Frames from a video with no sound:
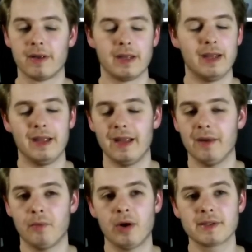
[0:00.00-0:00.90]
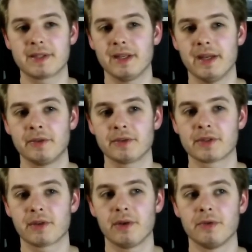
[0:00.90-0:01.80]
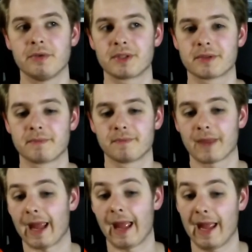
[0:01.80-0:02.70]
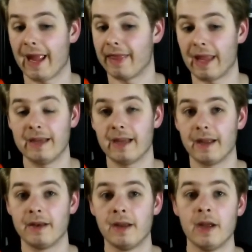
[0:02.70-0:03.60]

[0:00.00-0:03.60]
It was the Eagles to lose, and they did.